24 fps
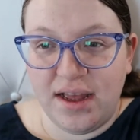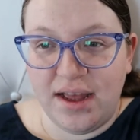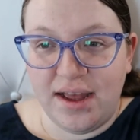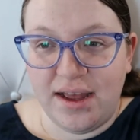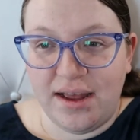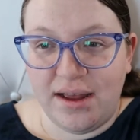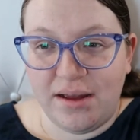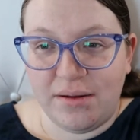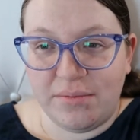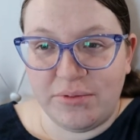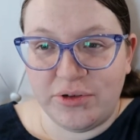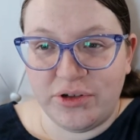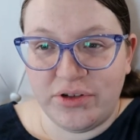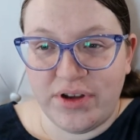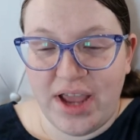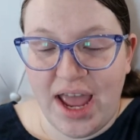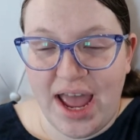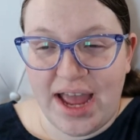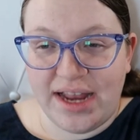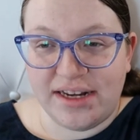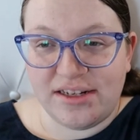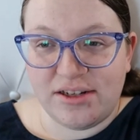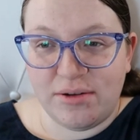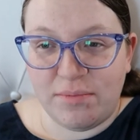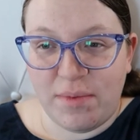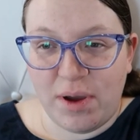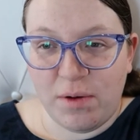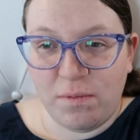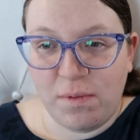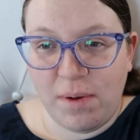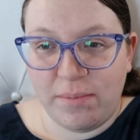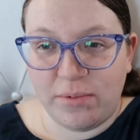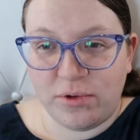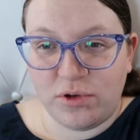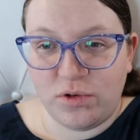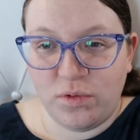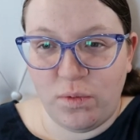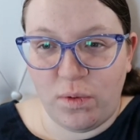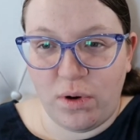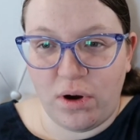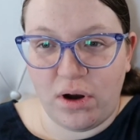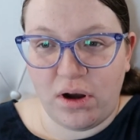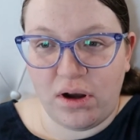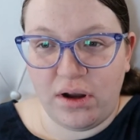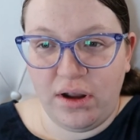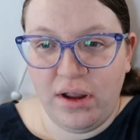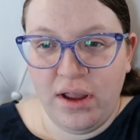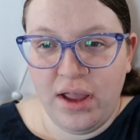to add to my
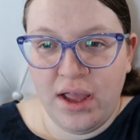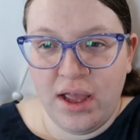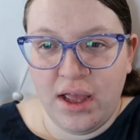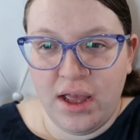repertoire.